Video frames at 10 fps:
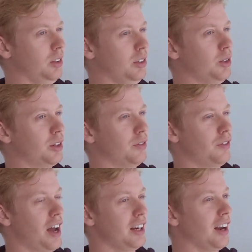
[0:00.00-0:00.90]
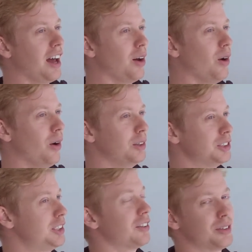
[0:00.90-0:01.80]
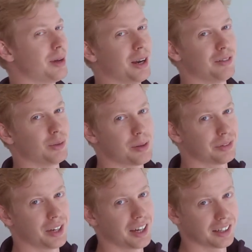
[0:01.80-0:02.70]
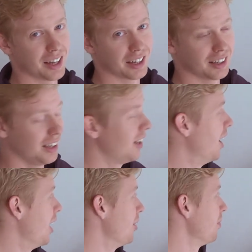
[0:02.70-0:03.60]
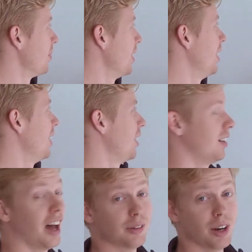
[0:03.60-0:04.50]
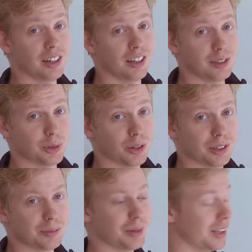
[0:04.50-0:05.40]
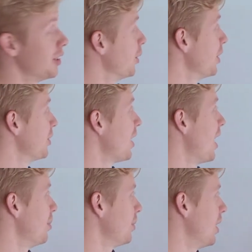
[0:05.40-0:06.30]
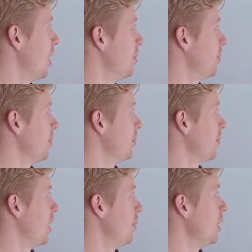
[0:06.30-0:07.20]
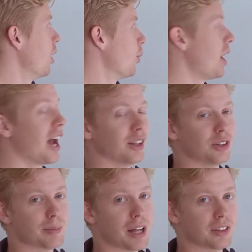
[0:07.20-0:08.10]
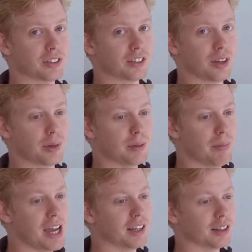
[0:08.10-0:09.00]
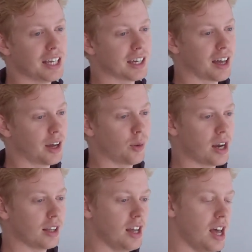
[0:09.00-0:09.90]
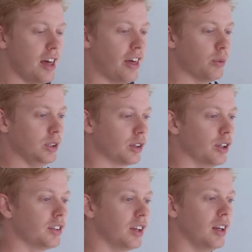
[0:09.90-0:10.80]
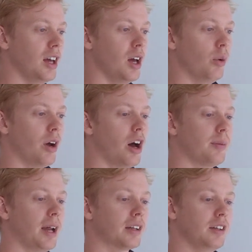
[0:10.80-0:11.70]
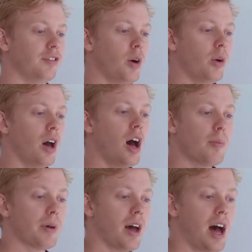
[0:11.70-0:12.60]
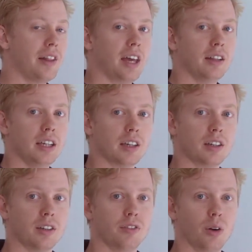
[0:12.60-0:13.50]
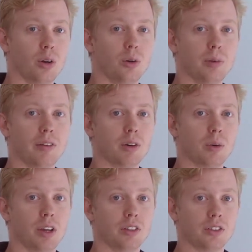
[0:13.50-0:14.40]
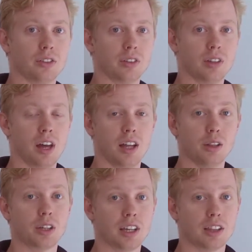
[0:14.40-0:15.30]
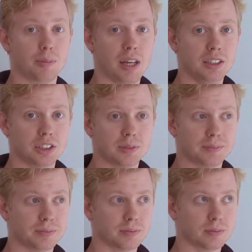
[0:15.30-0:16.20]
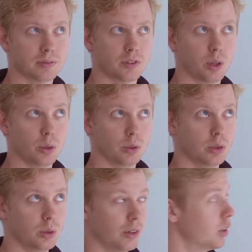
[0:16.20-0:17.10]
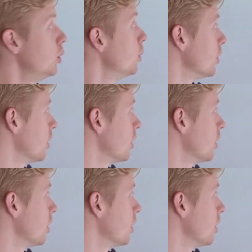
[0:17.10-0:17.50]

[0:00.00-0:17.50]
you can find it on just about every website online. Um, not Reddit anymore, but there was a time. Um, um, you know, the way I learned about this is somebody made a link on Reddit that when you clicked it would automatically vote up on that link for whomever was uh, looking at the page, for who, whoever who was